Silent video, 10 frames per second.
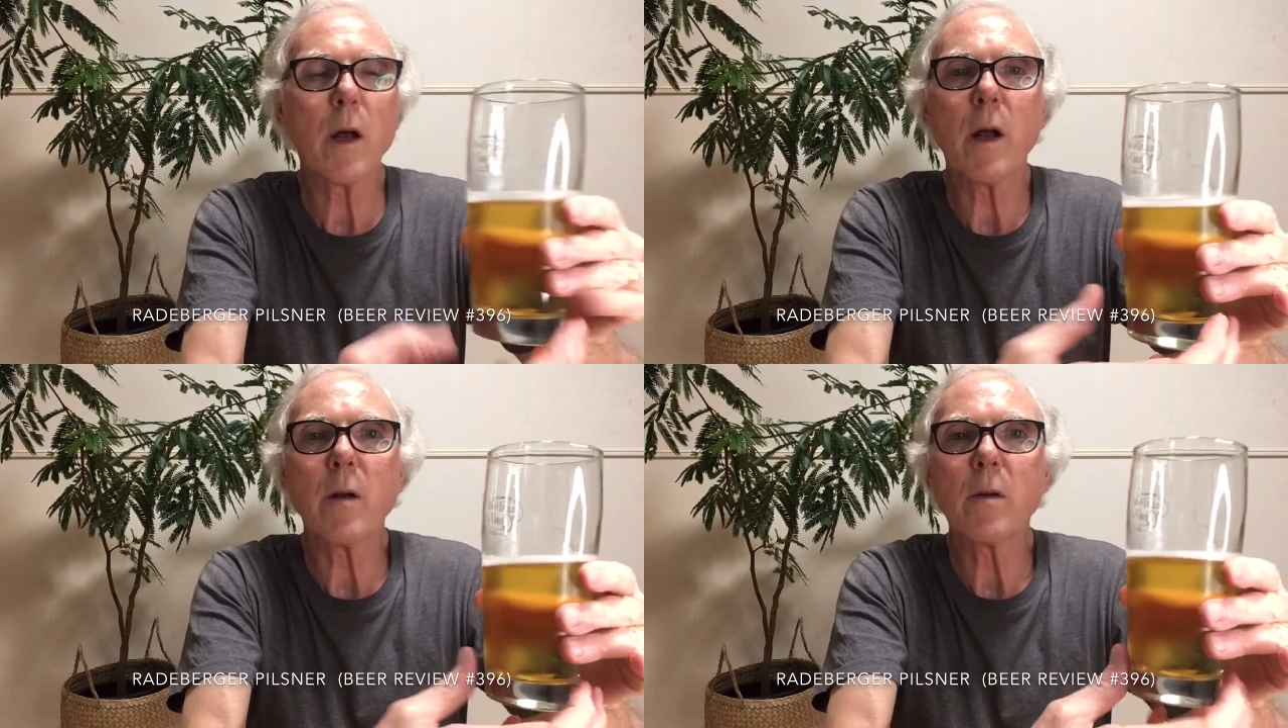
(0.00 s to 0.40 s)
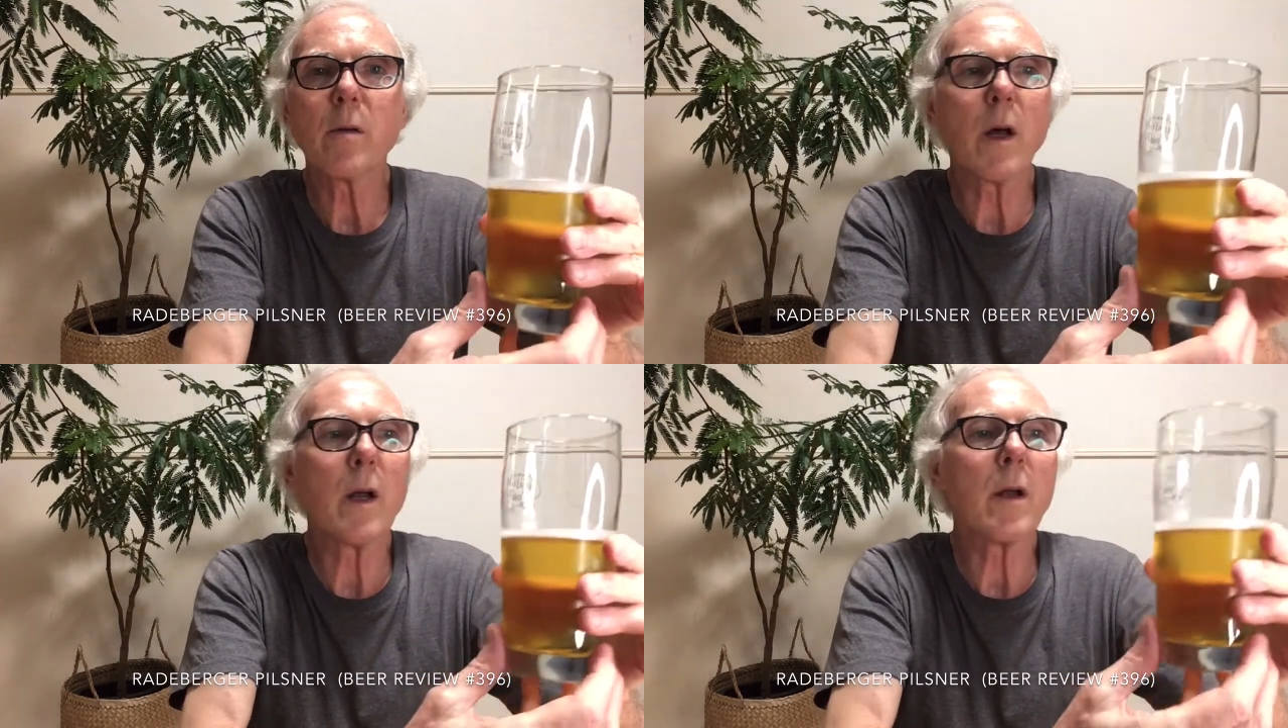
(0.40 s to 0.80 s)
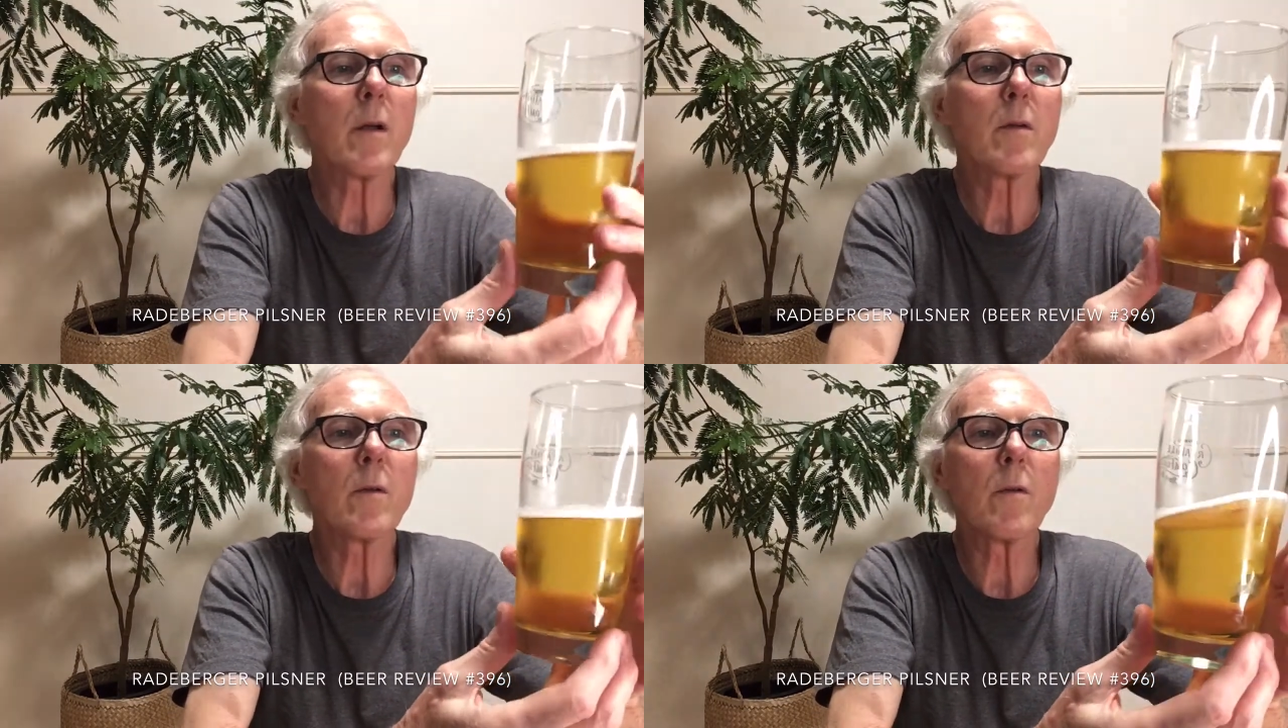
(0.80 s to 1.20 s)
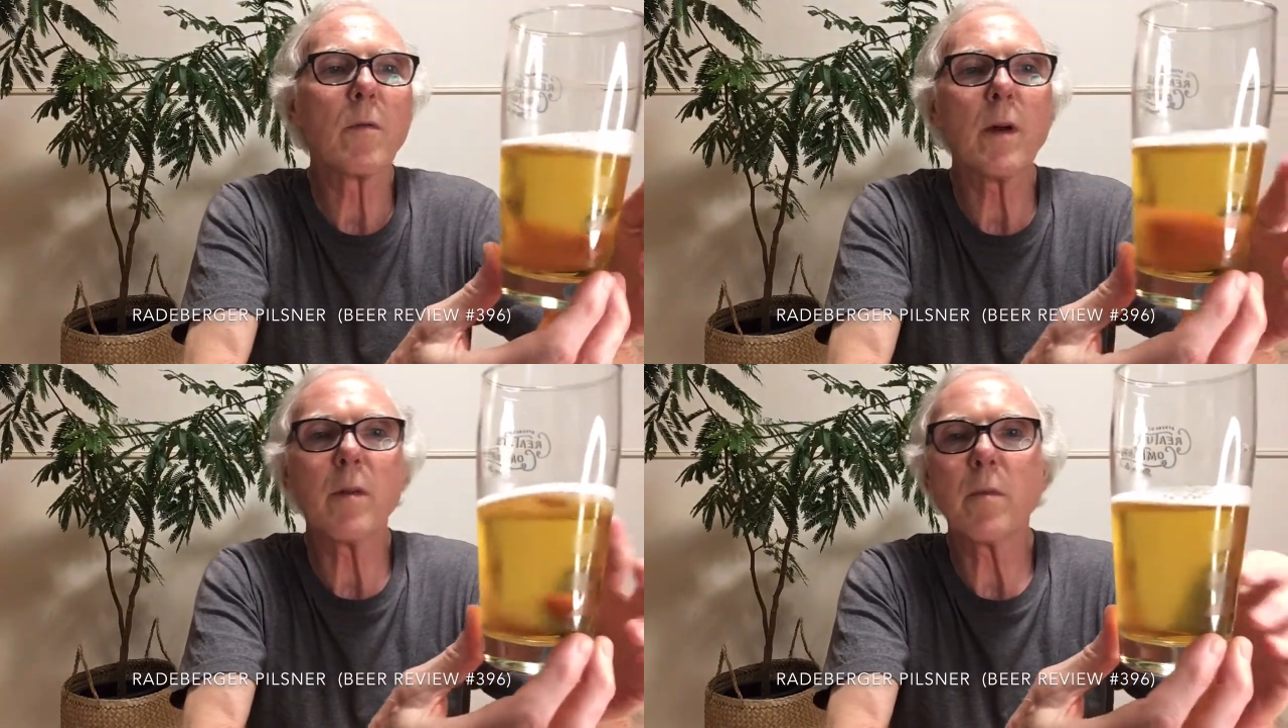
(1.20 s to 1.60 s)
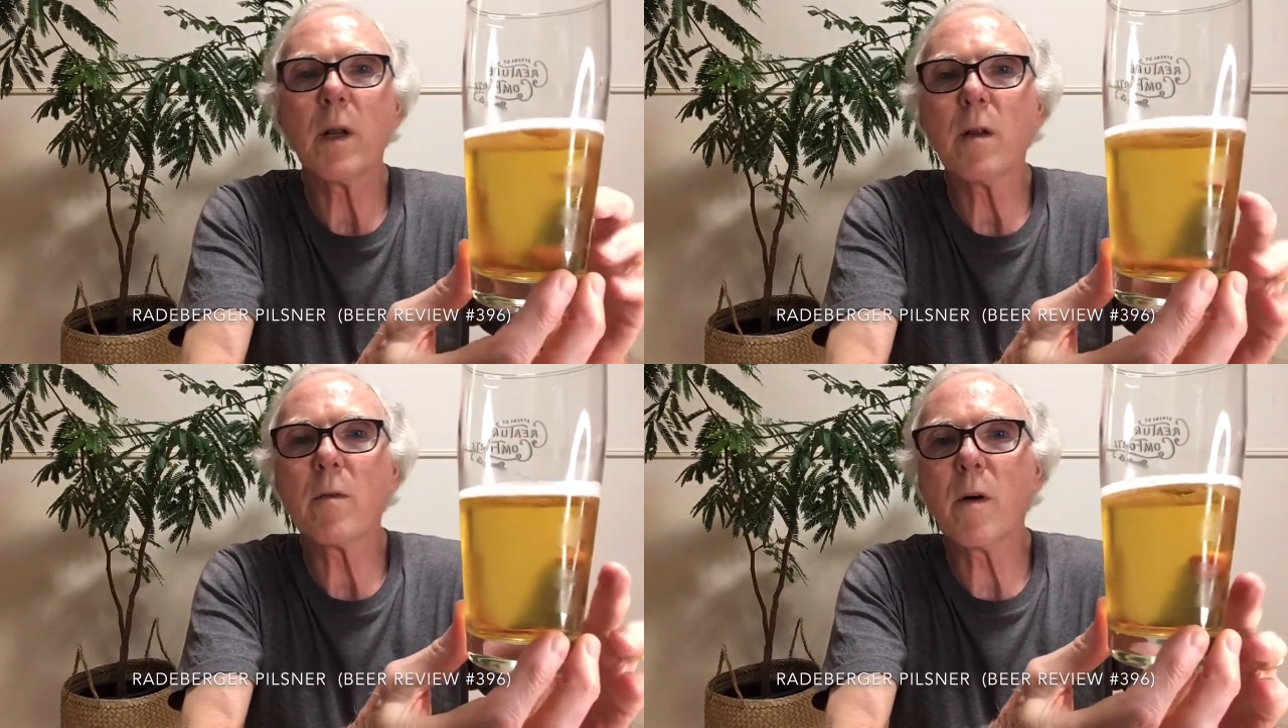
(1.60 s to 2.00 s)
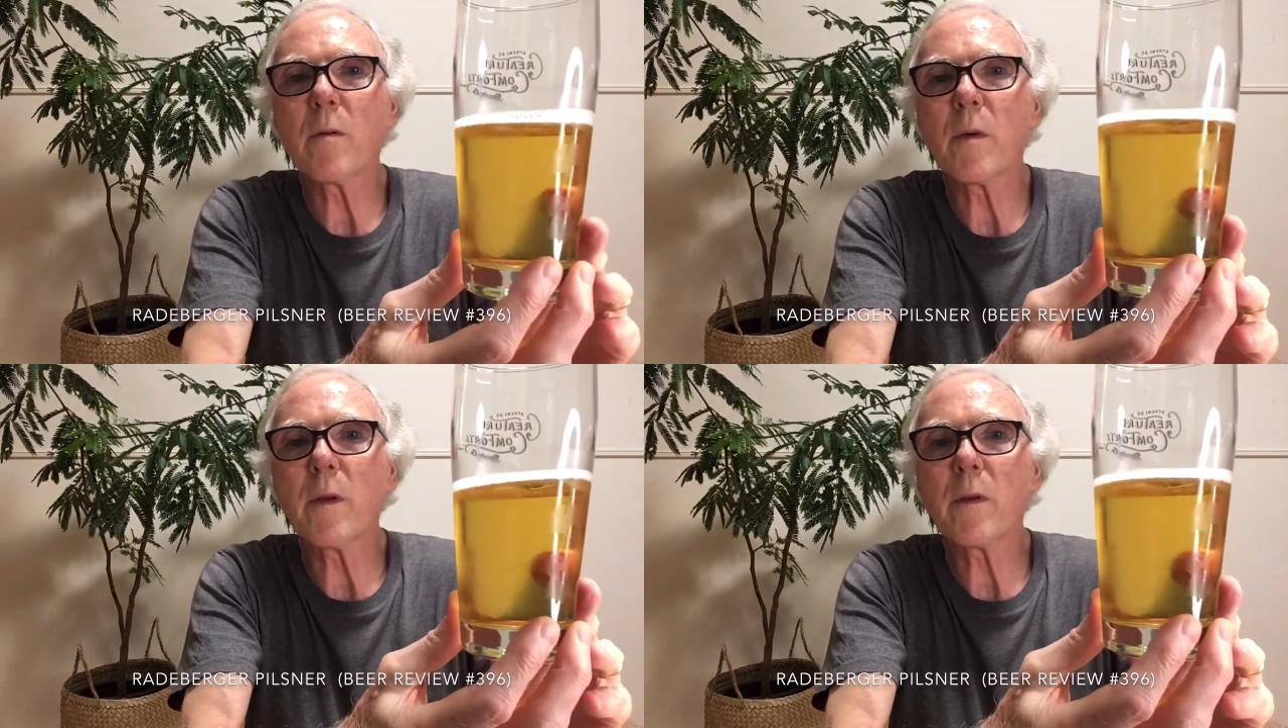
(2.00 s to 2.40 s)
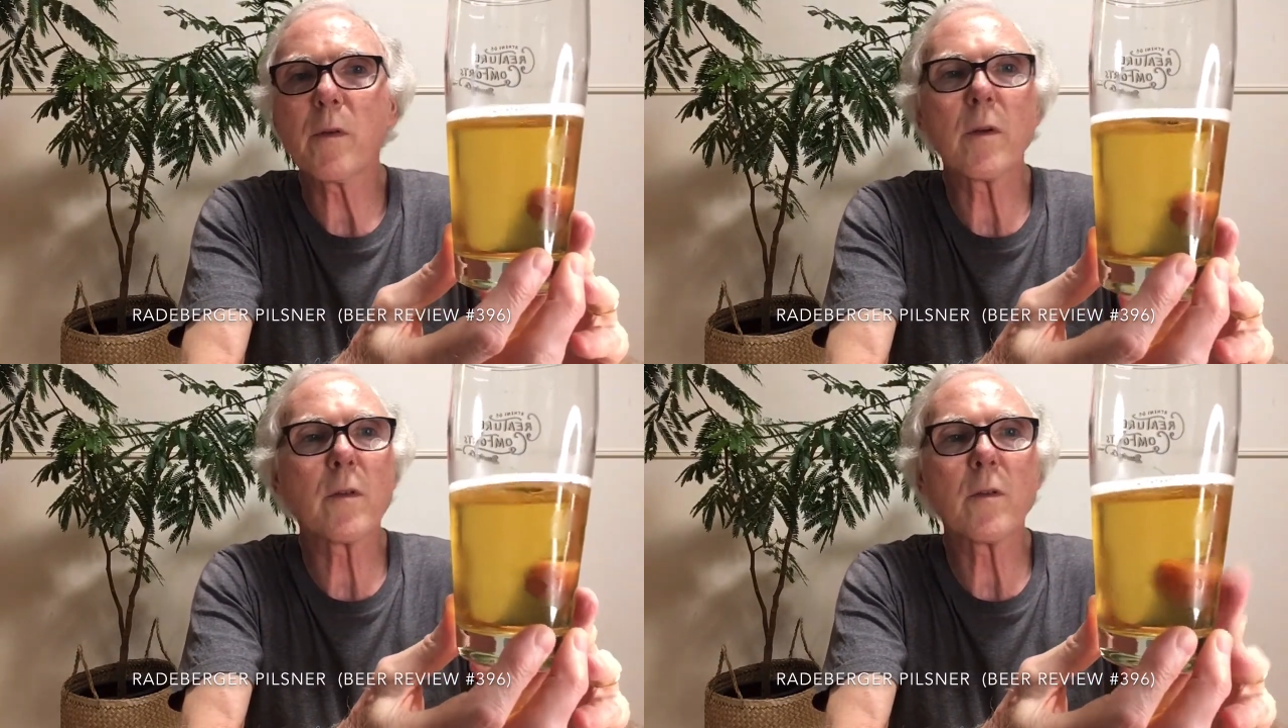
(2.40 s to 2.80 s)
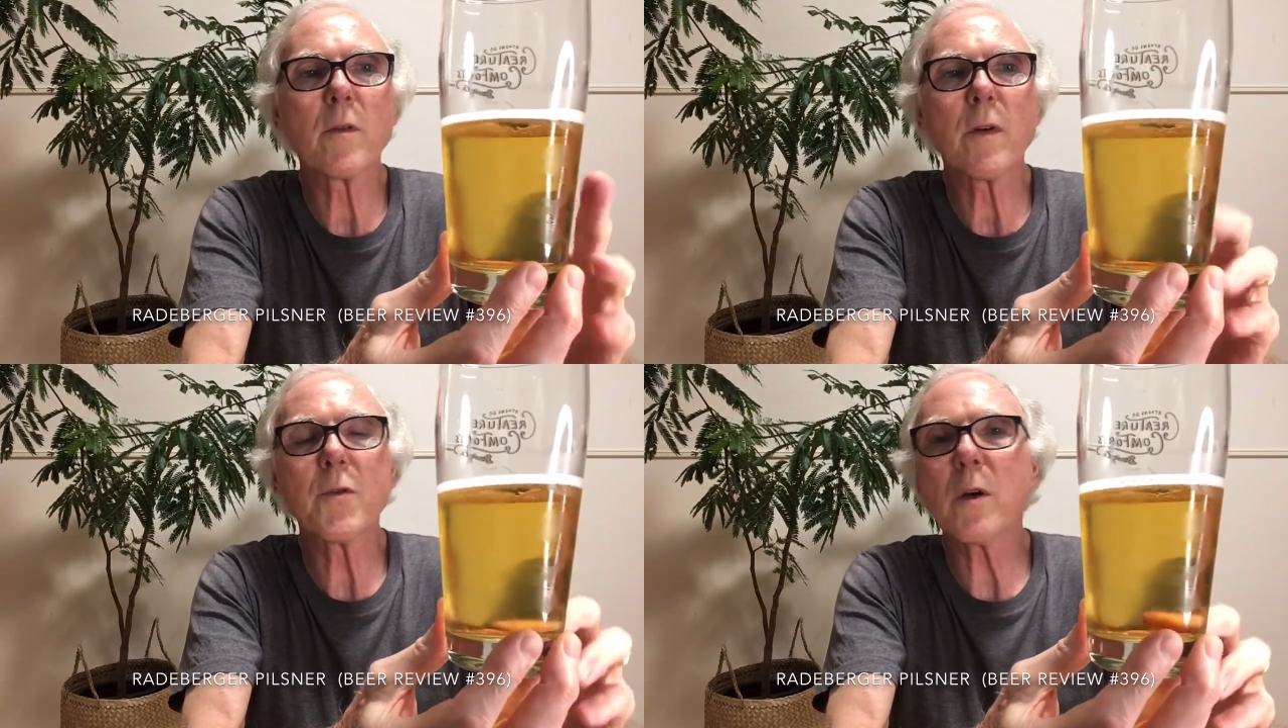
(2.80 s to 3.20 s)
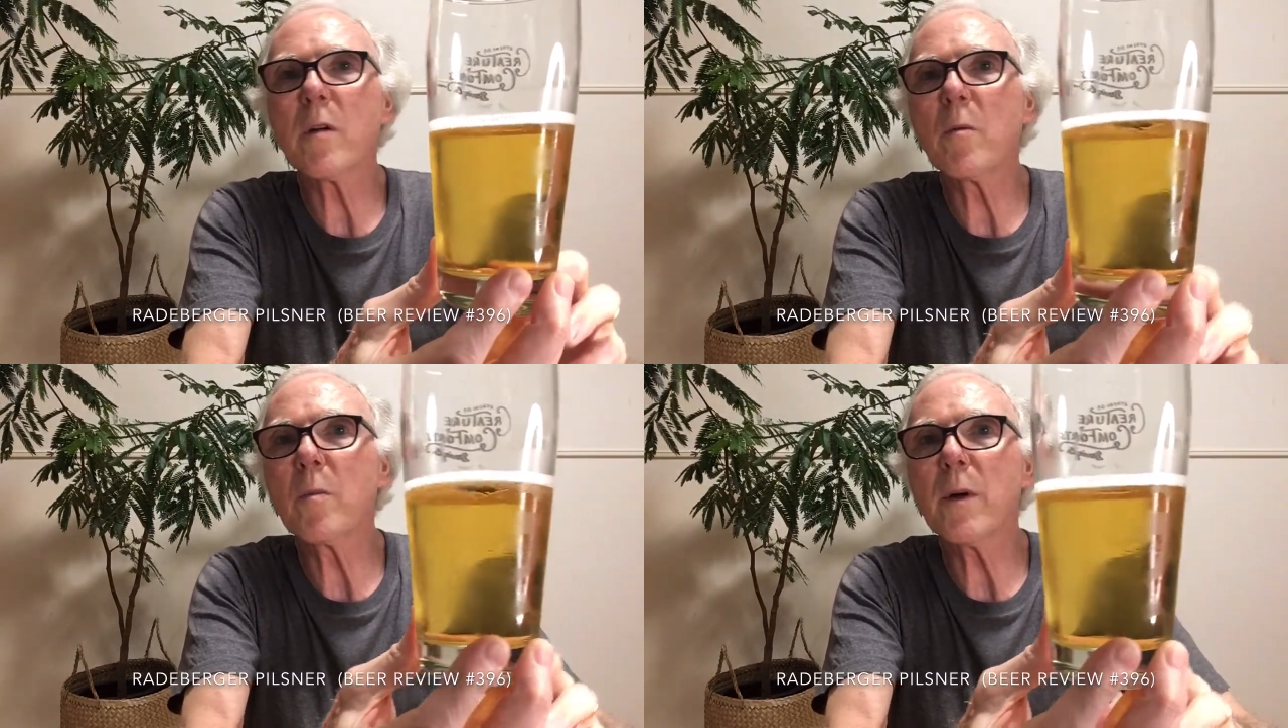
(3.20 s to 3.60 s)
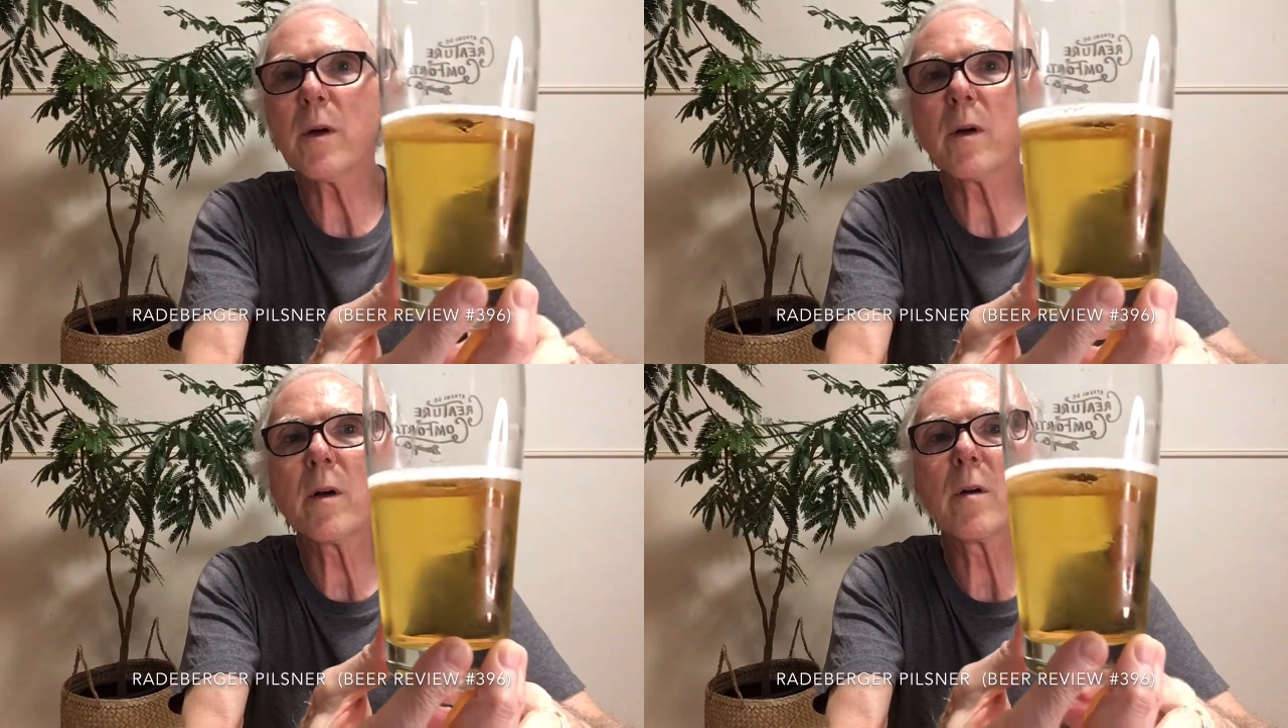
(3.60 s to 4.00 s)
I don't find any fault with this here. This is a very drinkable beer,